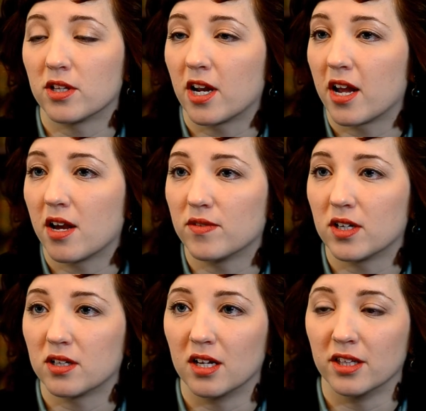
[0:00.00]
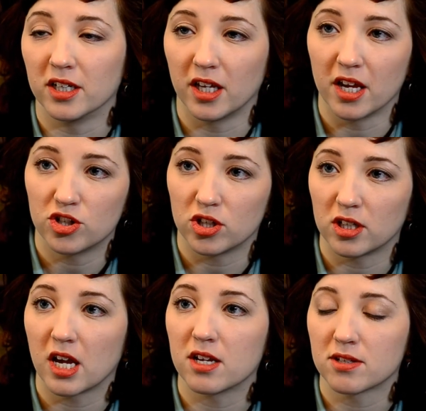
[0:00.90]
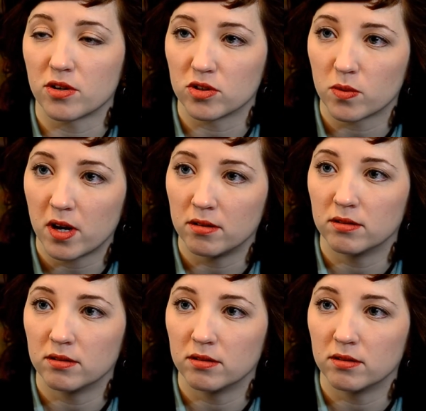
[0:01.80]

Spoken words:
I have a litigation caseload as well.